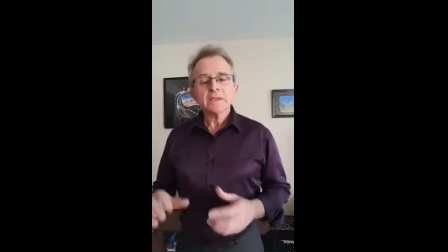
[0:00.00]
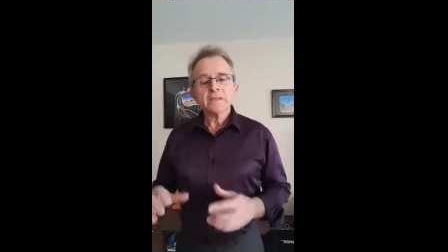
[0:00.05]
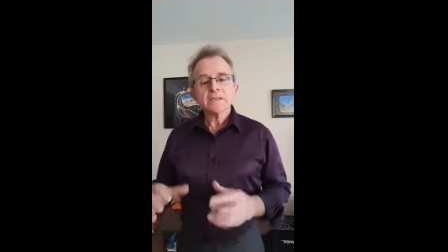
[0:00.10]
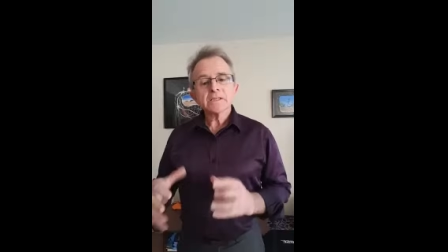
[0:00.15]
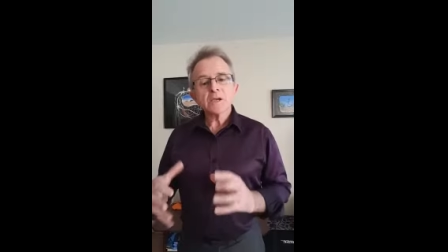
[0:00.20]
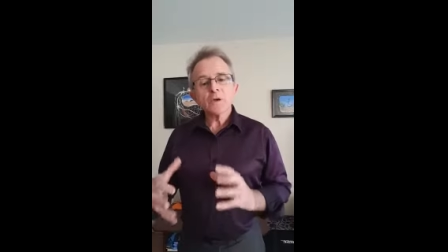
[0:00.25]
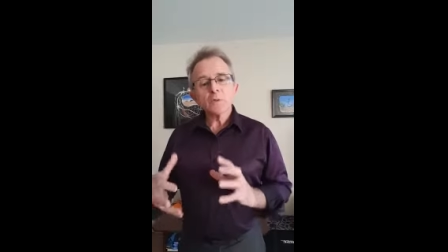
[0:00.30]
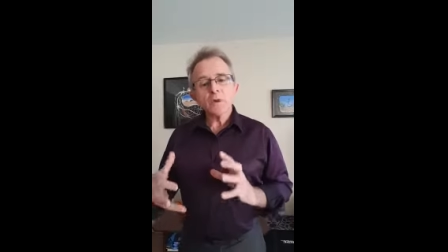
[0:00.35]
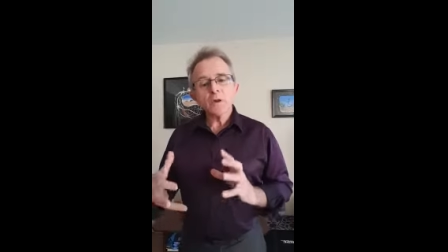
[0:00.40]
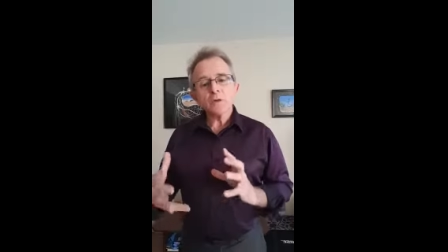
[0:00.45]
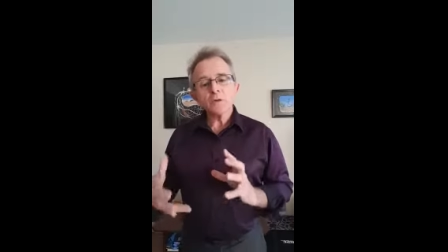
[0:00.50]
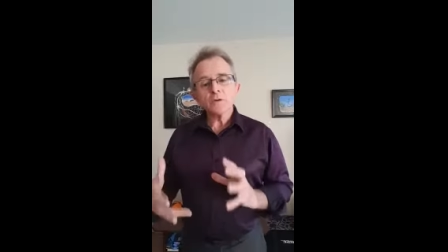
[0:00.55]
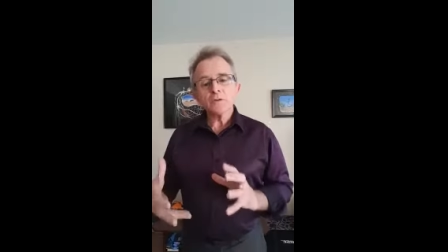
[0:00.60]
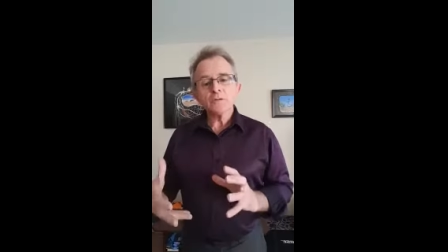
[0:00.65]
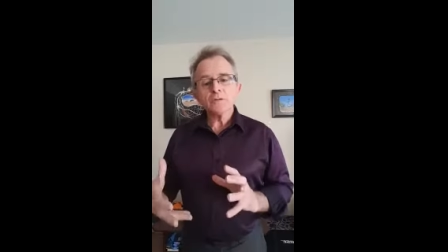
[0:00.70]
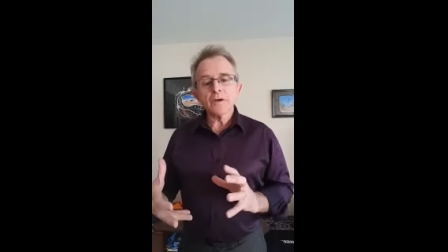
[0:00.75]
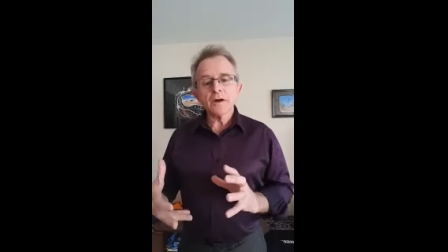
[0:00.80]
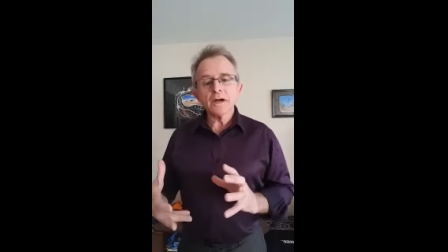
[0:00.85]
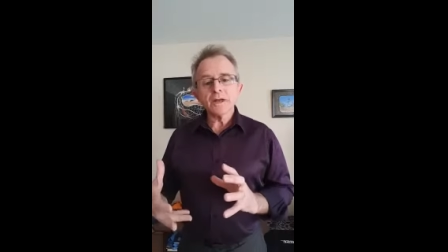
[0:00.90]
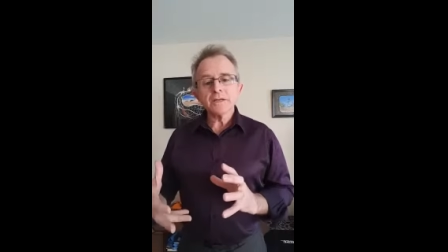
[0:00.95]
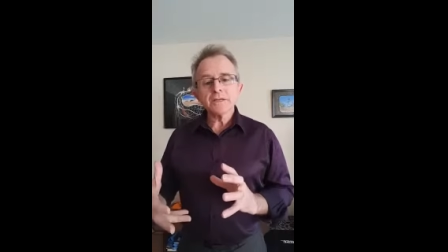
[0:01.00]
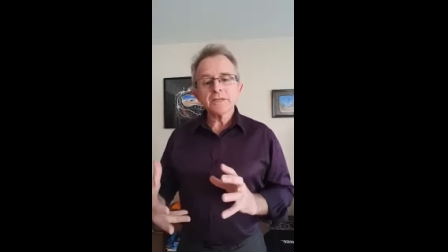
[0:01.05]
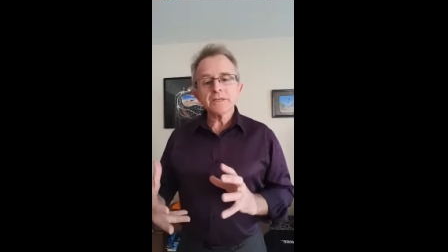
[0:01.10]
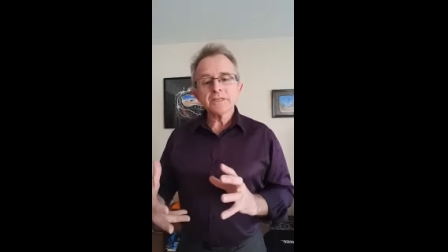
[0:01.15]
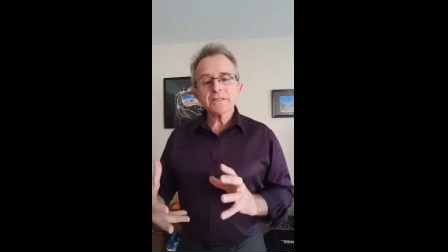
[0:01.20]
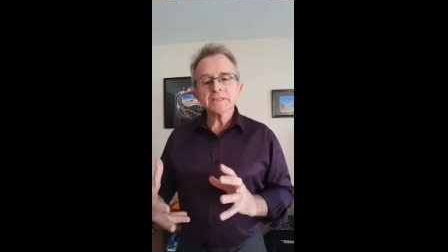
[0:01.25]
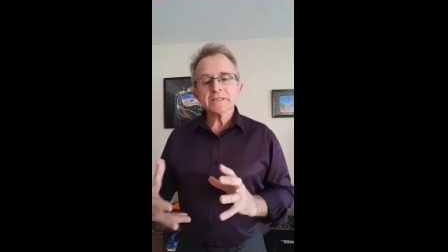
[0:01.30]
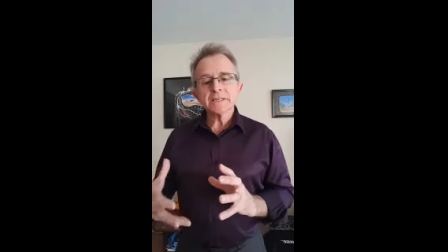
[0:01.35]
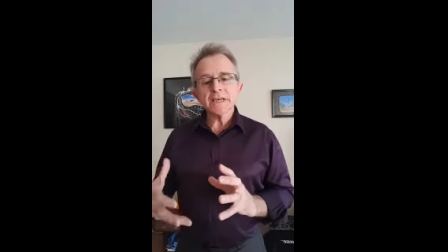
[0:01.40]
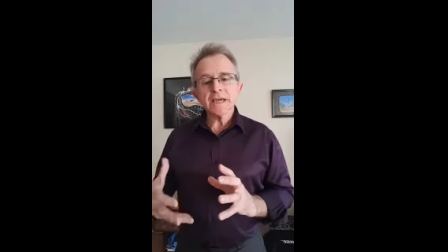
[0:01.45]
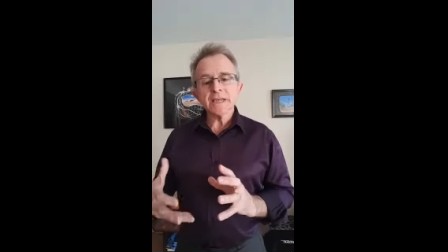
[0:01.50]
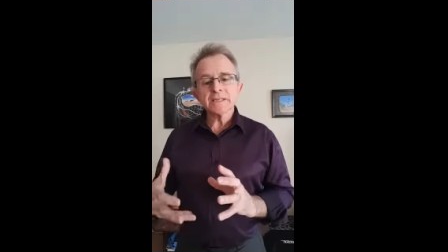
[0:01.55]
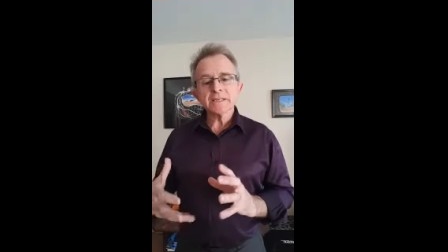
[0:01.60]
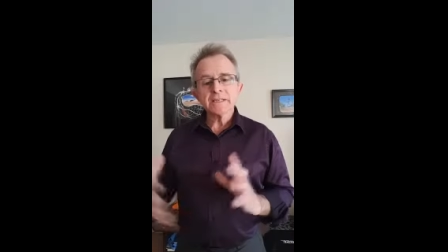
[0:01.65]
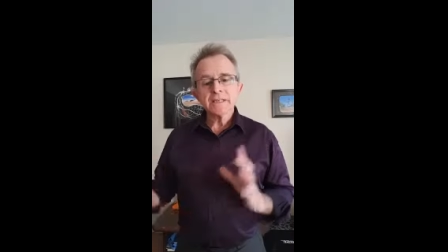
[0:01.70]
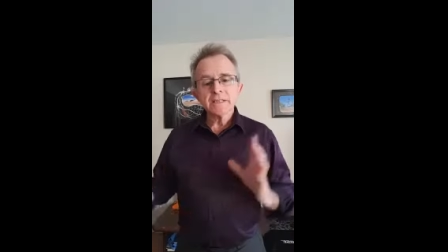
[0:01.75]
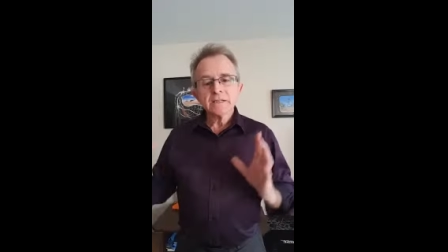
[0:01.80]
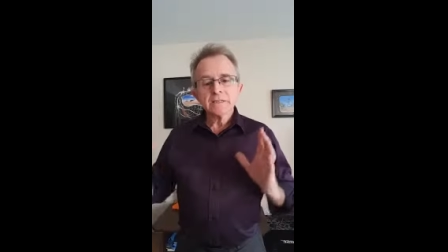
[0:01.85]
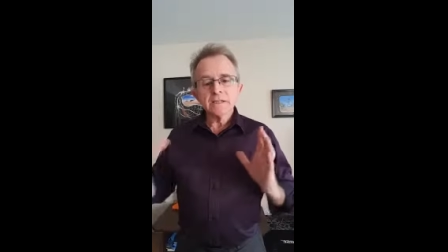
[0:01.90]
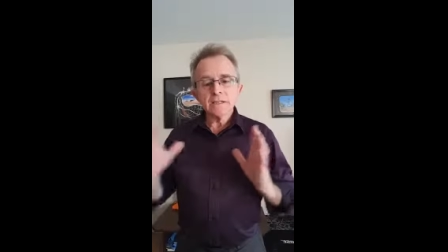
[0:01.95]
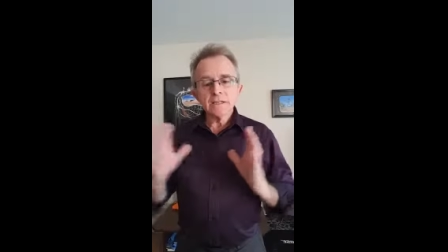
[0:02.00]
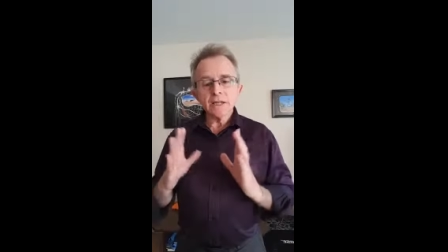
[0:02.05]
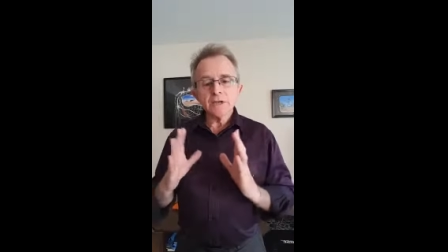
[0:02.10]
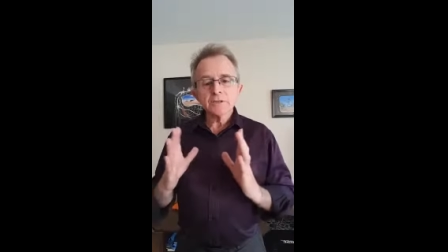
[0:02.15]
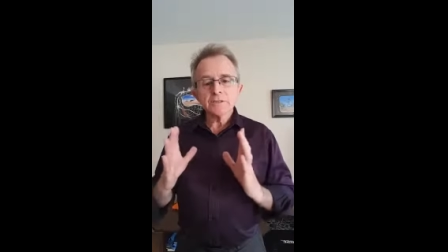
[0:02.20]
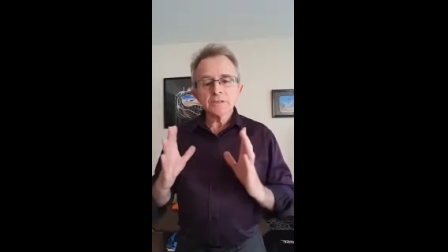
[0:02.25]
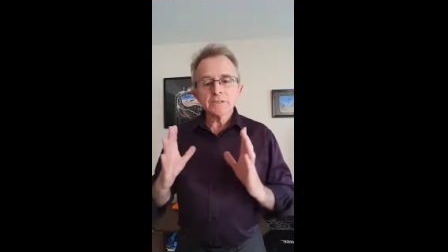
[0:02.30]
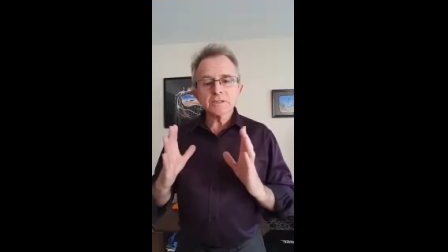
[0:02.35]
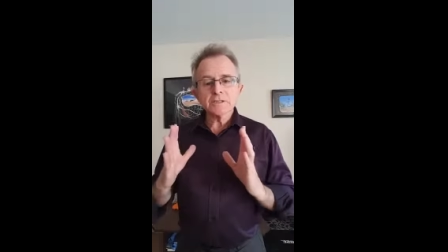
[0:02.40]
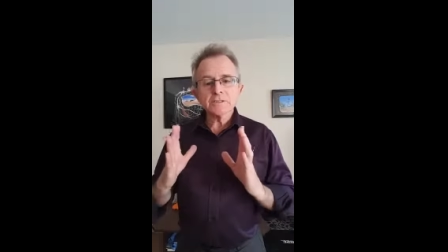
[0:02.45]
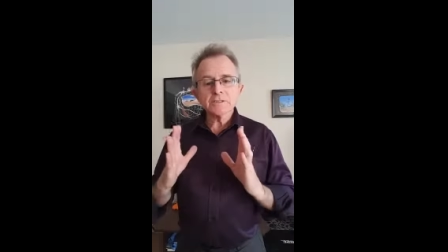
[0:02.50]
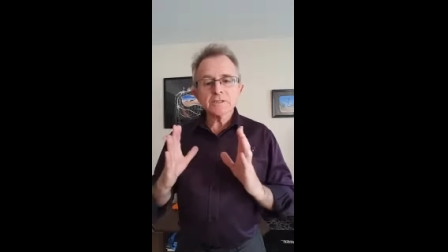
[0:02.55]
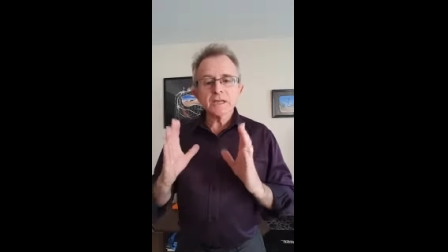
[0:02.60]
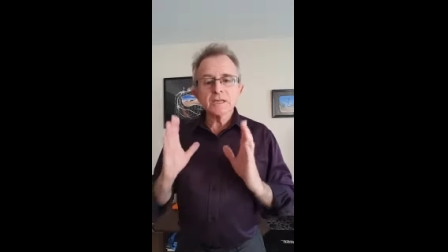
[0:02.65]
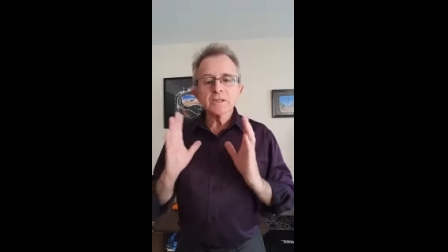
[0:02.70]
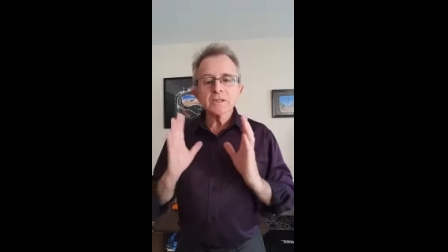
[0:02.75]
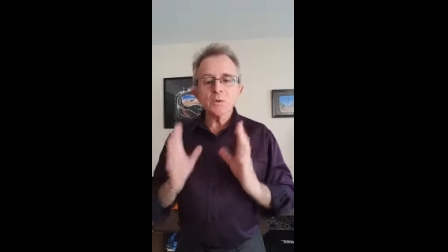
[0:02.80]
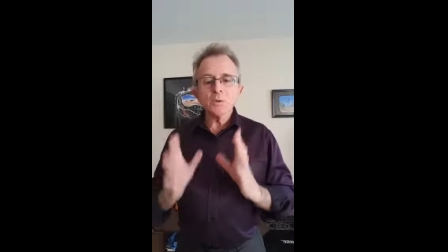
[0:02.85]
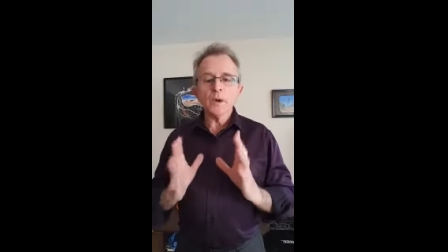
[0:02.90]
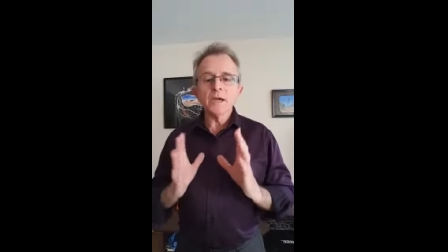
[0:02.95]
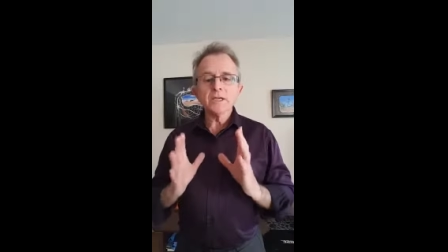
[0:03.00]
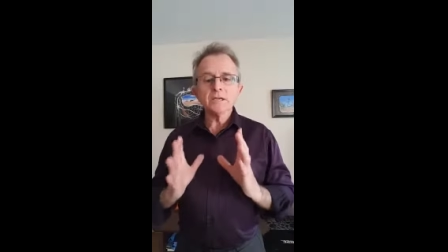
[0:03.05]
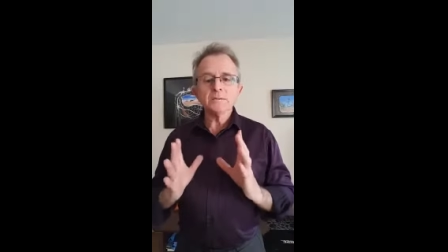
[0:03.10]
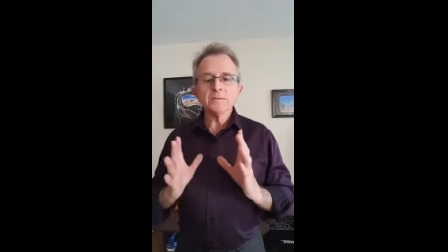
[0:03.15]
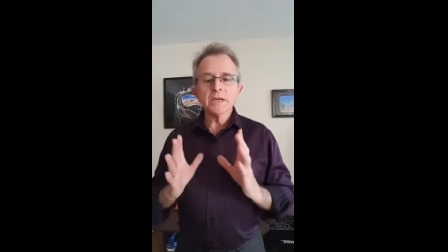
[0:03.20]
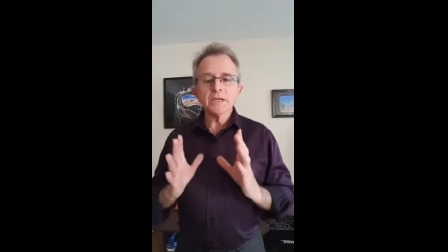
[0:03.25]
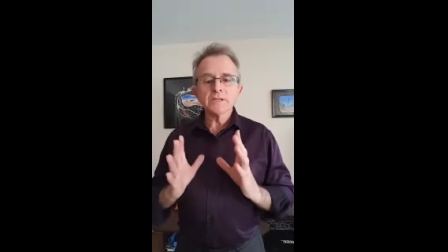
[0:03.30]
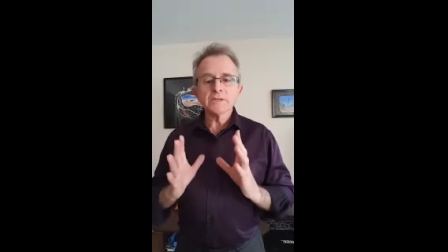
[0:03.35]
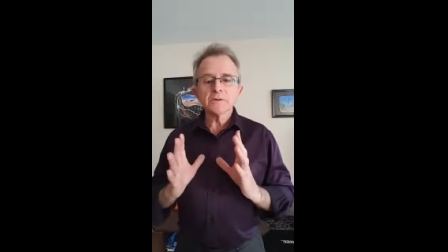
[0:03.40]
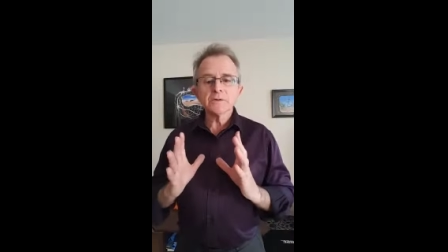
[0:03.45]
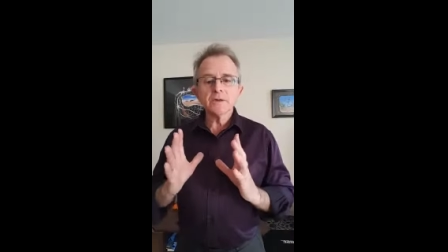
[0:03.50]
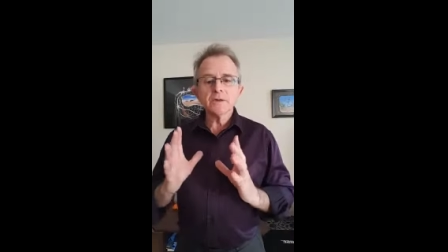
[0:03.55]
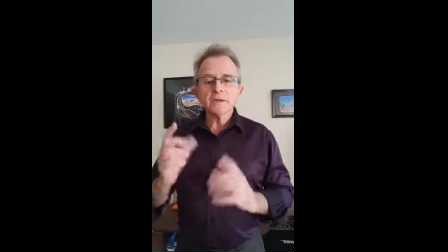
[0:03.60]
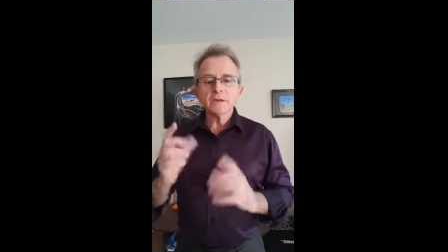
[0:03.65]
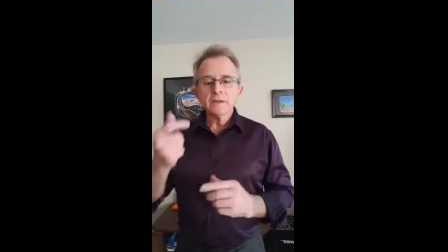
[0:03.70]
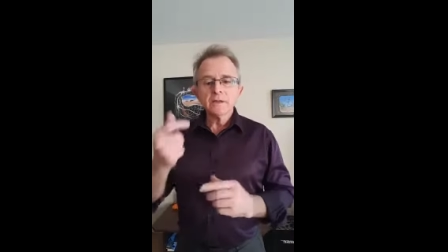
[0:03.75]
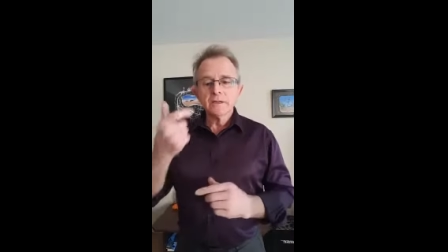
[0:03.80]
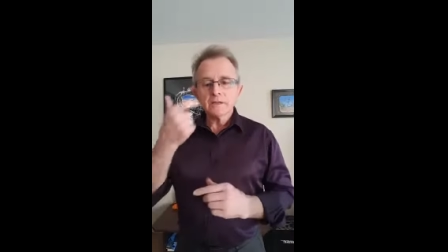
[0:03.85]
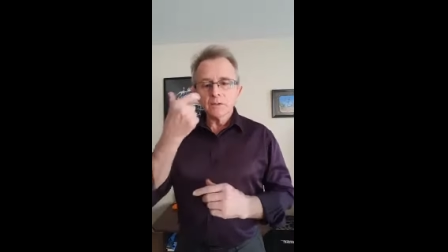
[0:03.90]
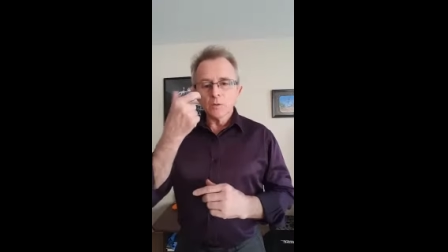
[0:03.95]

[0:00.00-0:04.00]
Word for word: So what you'll find is that the closer the set and the way to measure it,